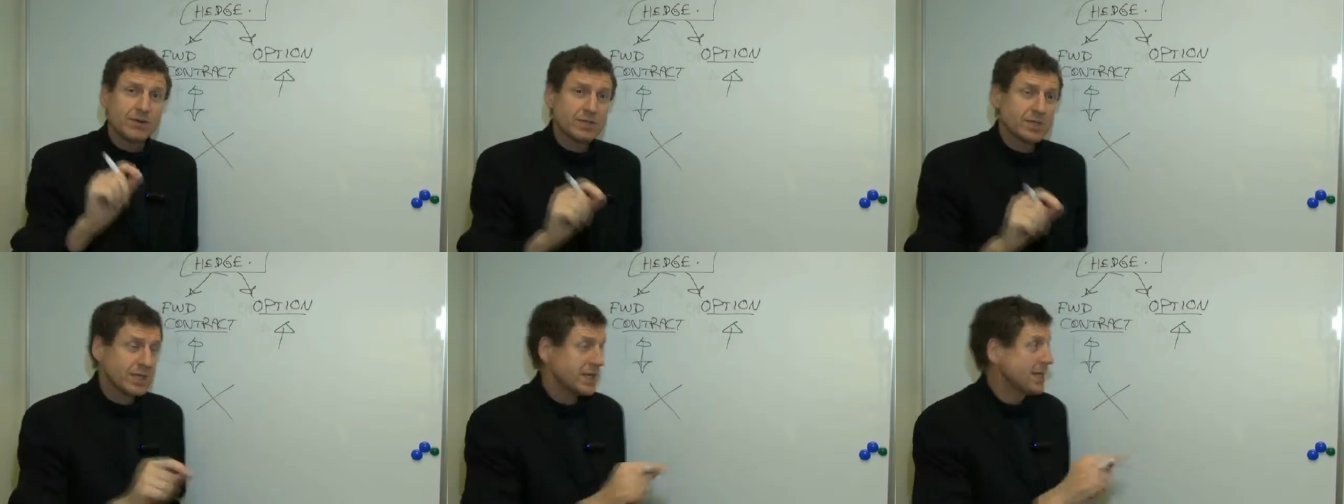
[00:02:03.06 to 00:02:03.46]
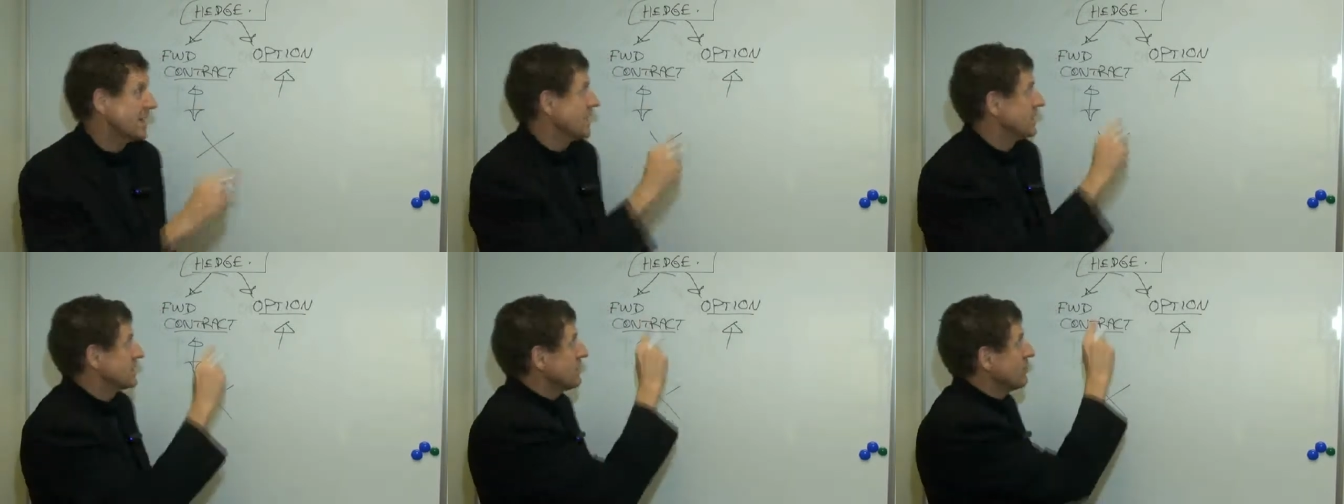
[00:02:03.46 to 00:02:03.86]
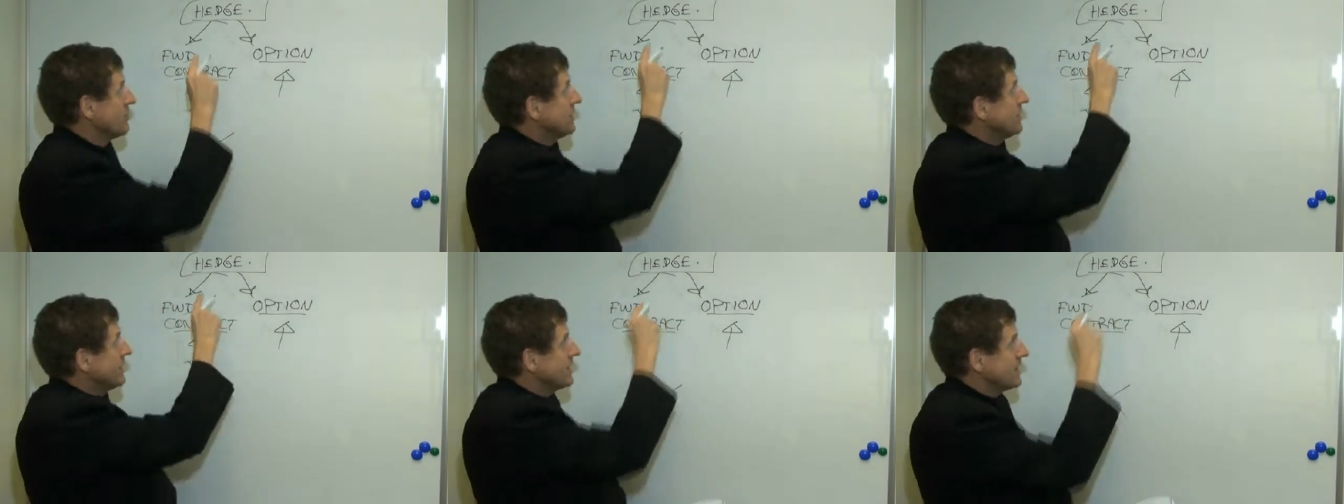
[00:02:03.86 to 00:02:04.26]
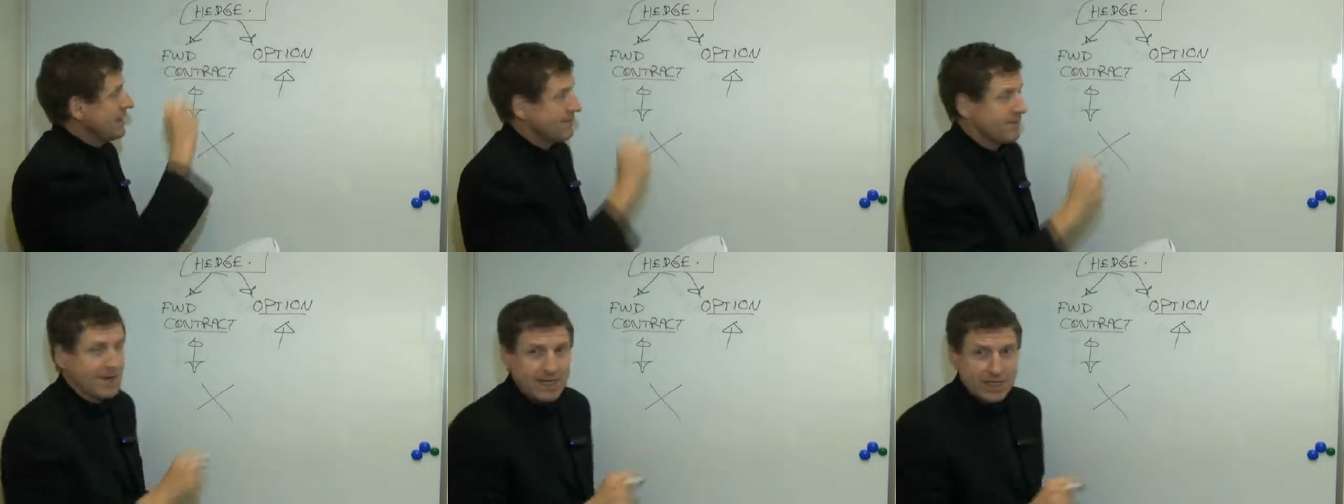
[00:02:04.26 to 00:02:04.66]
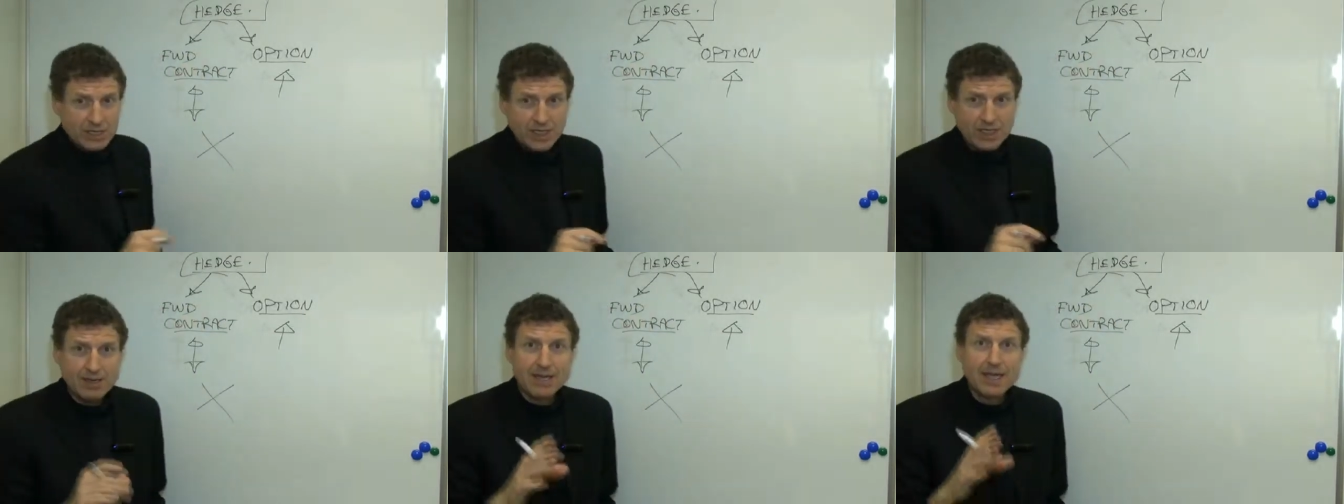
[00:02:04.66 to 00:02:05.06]
currency. So we need to have
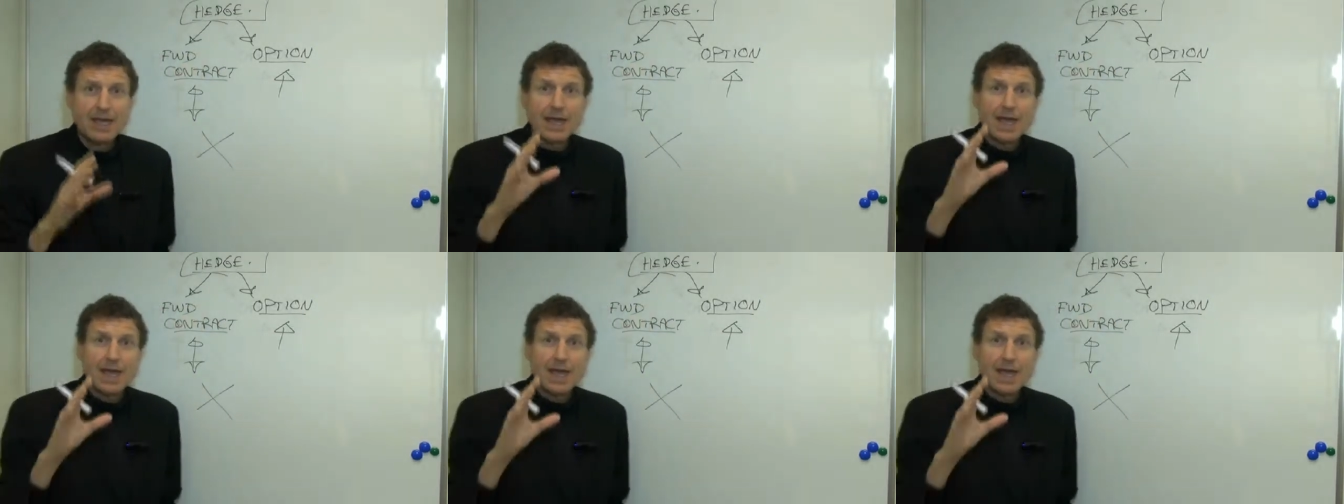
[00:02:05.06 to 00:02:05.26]
hedging,